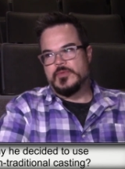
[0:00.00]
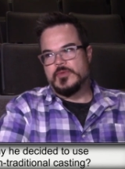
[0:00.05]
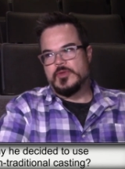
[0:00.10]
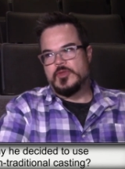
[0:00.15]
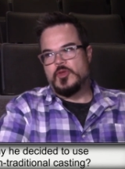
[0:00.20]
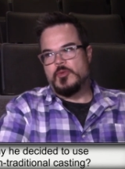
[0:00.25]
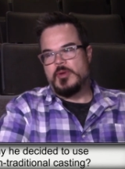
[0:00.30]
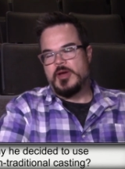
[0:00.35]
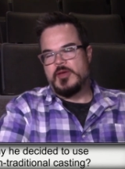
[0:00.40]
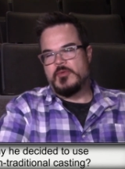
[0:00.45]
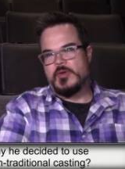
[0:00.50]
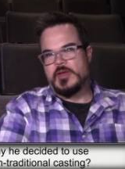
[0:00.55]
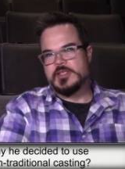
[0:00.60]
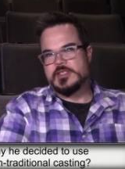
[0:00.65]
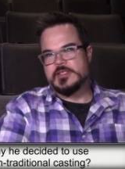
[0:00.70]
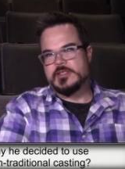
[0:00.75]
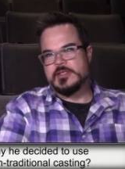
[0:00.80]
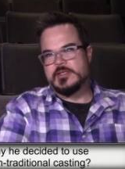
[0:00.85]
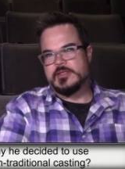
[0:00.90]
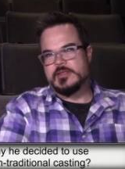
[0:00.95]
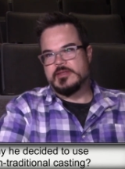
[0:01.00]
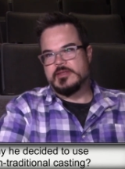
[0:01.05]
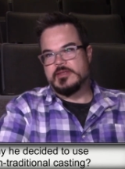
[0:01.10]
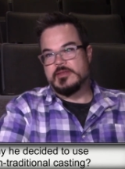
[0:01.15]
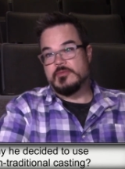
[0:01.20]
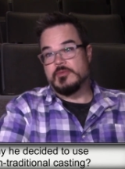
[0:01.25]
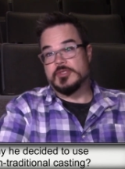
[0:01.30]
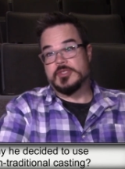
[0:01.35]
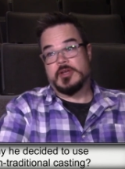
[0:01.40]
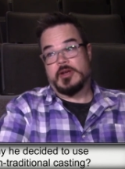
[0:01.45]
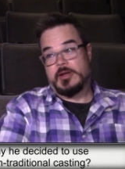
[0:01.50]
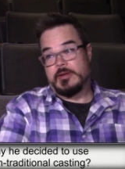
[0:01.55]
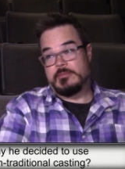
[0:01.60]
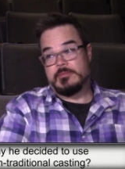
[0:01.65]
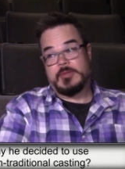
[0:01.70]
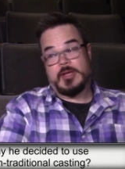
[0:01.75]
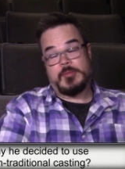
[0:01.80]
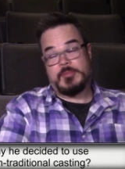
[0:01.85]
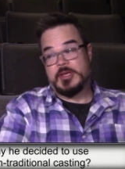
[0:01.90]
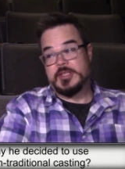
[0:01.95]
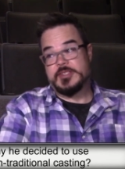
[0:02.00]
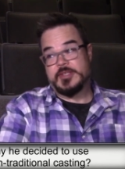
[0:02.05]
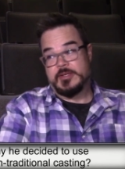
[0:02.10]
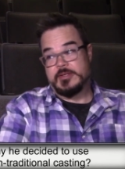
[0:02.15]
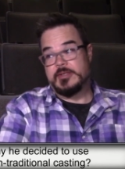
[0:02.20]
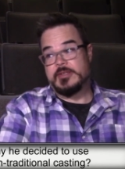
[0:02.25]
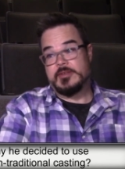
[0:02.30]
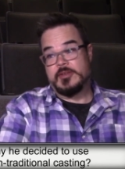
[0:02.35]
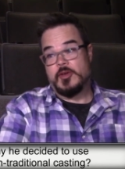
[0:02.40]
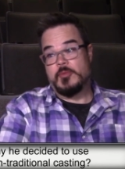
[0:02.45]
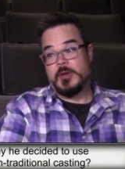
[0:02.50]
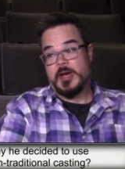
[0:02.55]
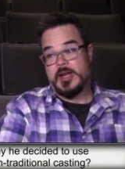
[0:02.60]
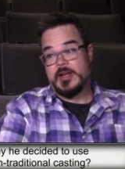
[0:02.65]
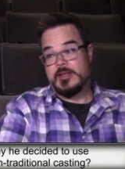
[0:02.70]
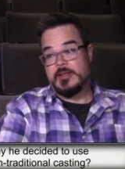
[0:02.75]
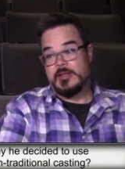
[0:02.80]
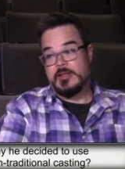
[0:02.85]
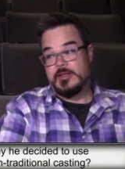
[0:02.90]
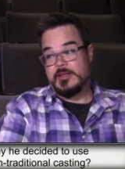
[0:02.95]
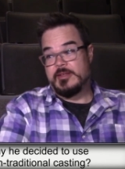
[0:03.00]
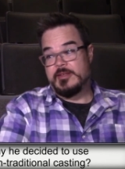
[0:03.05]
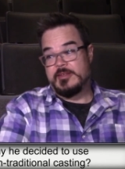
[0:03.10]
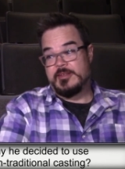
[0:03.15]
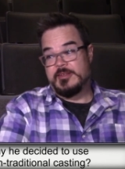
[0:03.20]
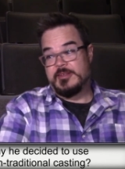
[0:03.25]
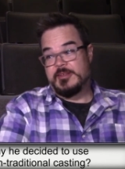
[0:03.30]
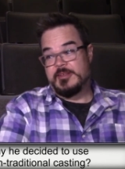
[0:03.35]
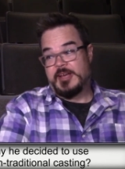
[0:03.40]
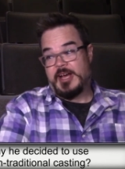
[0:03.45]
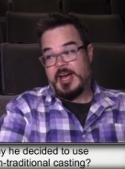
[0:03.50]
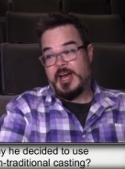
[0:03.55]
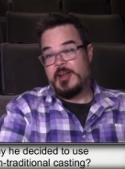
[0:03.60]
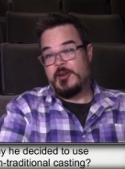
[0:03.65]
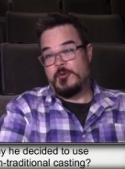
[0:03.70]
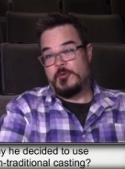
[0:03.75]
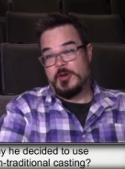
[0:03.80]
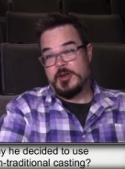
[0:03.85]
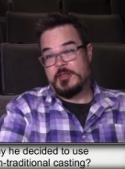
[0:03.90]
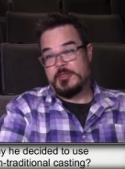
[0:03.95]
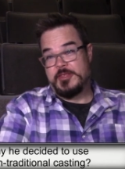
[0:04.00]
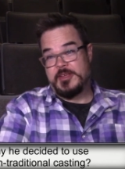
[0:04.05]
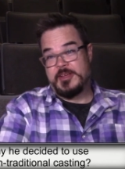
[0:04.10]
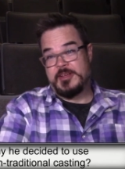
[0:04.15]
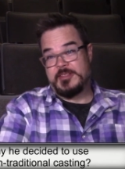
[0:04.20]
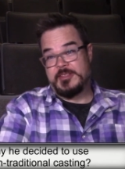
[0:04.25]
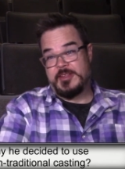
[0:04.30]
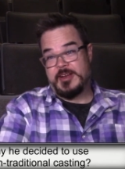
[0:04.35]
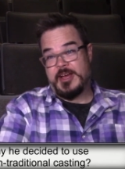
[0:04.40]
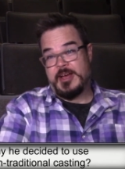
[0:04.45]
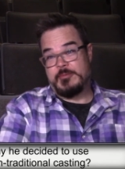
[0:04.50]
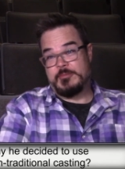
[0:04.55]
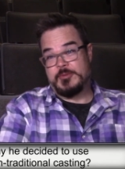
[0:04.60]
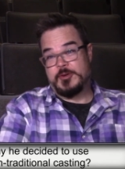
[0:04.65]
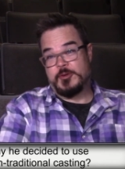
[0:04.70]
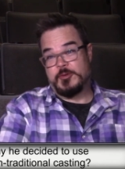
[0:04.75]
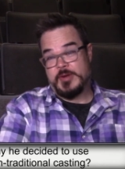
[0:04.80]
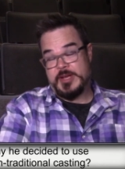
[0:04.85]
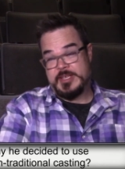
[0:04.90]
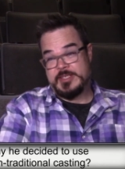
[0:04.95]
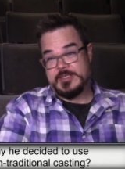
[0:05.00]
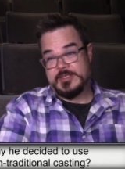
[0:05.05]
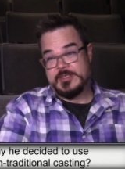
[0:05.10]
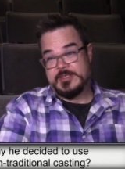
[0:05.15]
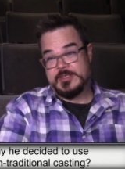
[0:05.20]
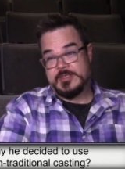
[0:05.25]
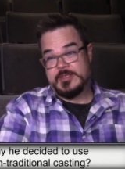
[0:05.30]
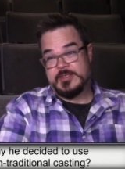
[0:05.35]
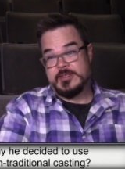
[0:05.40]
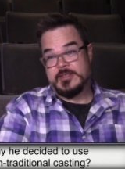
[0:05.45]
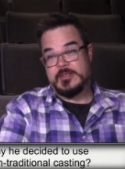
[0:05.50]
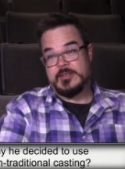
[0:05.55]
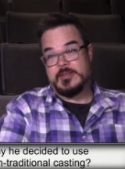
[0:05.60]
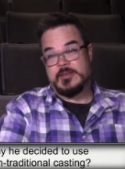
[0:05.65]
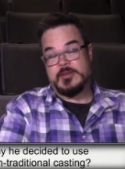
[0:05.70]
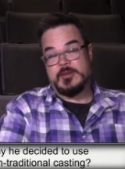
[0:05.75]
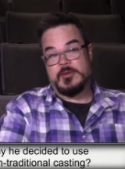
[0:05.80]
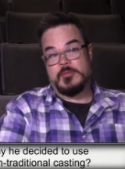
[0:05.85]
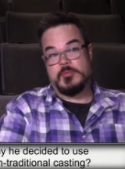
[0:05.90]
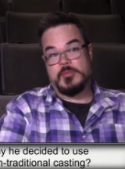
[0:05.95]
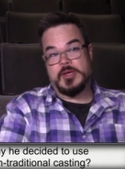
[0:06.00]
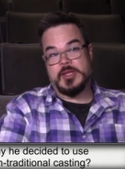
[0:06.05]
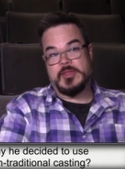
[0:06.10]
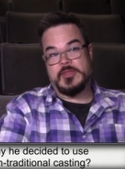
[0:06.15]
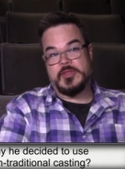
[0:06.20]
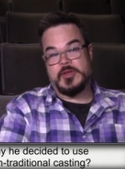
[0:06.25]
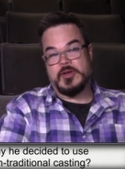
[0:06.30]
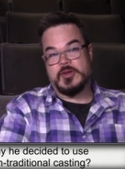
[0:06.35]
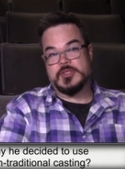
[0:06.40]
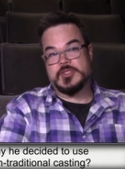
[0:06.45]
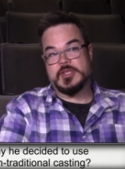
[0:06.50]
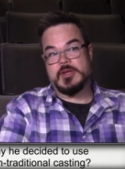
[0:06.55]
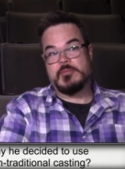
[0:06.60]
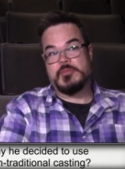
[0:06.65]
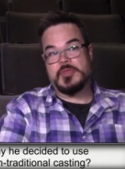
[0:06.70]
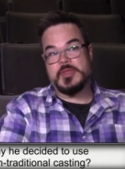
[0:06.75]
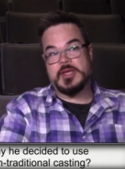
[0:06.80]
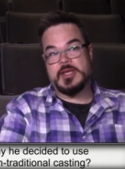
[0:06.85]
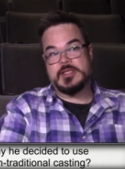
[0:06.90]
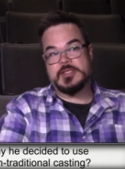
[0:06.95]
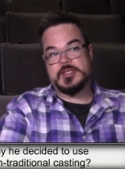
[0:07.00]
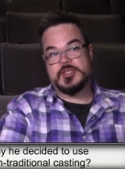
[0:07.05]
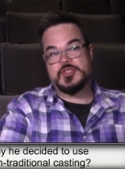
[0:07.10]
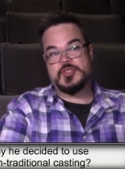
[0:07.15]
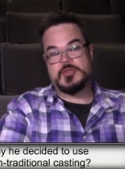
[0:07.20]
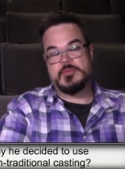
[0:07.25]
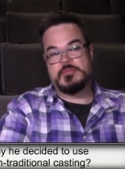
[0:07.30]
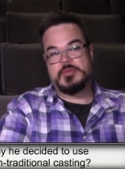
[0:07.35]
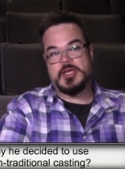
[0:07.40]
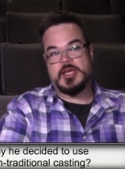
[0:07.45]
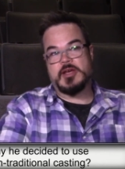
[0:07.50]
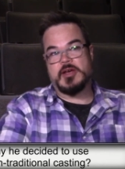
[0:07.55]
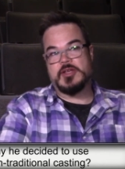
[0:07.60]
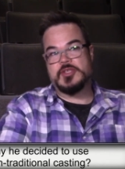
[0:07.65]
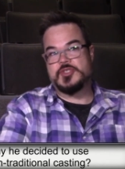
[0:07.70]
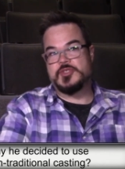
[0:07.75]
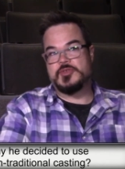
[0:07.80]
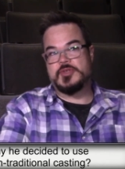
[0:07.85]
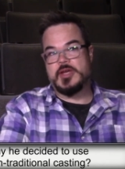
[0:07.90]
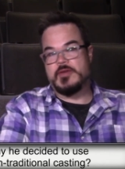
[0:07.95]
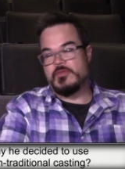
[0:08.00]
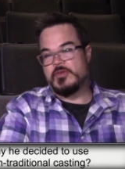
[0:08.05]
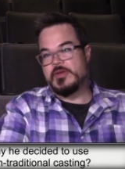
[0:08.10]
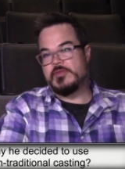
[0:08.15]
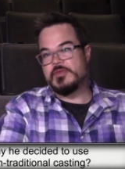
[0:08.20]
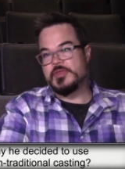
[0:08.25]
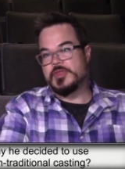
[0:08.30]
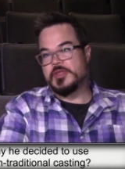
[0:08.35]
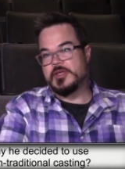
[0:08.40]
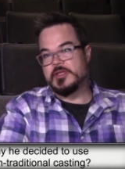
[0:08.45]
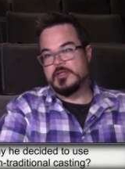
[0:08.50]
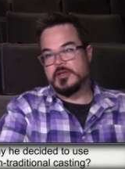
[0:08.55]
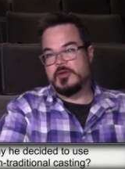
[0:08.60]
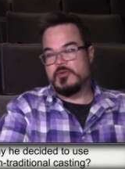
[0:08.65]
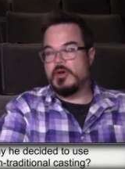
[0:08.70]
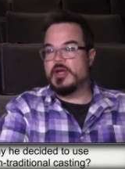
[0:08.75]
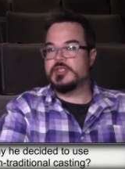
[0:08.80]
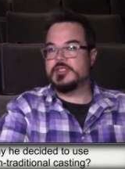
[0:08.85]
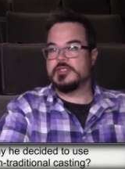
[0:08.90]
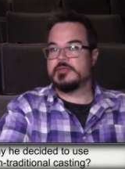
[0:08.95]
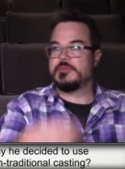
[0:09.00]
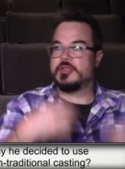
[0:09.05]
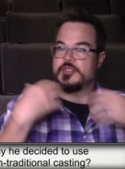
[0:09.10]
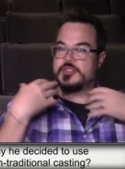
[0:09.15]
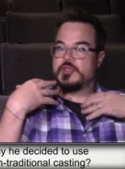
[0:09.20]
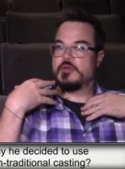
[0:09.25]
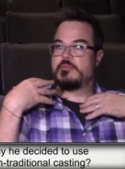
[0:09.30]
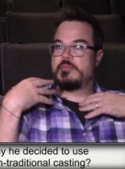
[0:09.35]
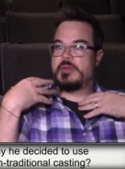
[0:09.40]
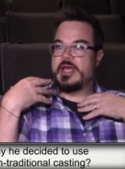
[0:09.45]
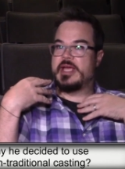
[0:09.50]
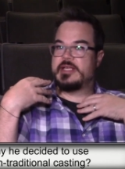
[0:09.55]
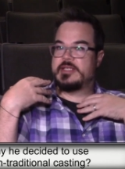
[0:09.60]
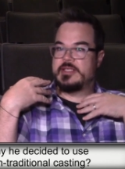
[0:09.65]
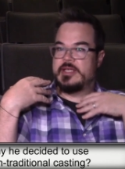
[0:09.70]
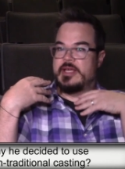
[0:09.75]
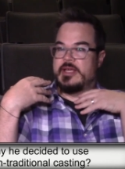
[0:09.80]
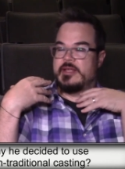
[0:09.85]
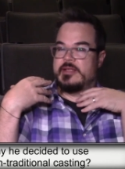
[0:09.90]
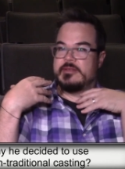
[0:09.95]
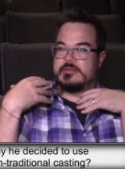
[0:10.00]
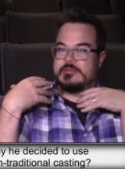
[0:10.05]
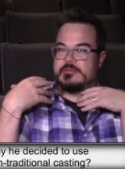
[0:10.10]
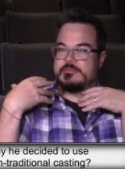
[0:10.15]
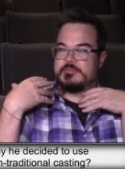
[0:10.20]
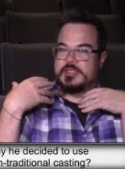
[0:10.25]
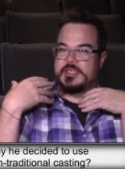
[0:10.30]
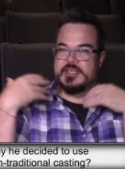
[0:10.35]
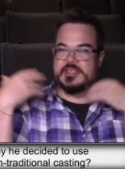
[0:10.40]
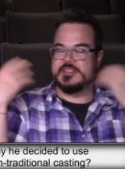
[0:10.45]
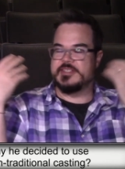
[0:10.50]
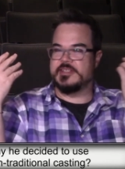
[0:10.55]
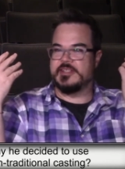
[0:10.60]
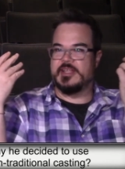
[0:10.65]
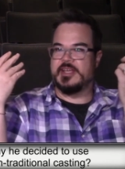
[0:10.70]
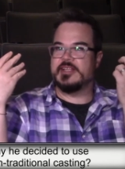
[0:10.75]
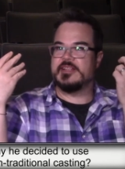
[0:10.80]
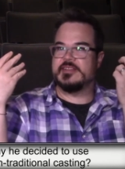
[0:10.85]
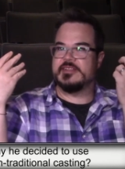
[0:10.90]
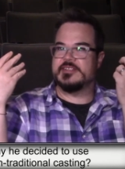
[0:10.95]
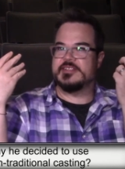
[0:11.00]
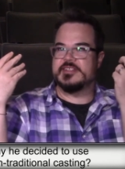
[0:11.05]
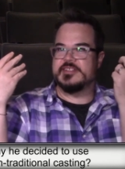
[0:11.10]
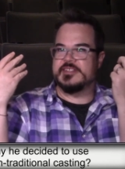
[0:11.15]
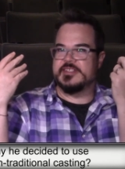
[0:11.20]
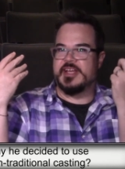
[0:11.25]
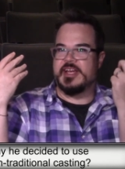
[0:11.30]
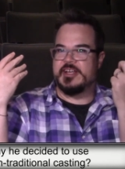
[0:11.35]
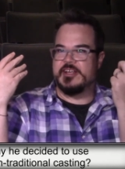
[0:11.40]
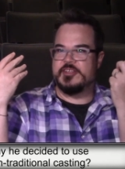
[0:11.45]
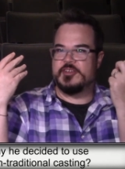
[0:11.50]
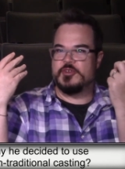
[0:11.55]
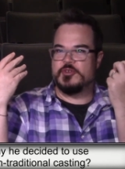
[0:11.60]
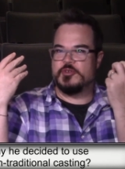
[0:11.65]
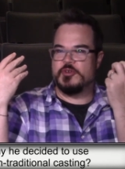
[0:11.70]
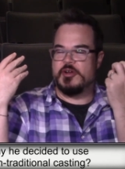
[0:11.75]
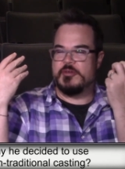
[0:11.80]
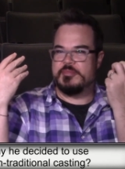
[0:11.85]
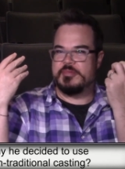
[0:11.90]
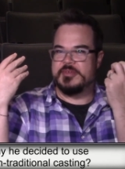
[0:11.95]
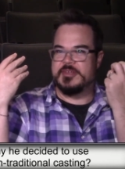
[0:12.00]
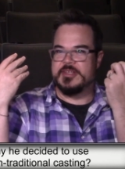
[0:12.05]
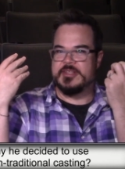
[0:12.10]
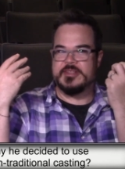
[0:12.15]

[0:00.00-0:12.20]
nobody wants to, well, sorry, I'm not saying nobody. I don't want to think that I'm a racist but there are some things that because you never even think to question they're so baked in because of like the society you grew up in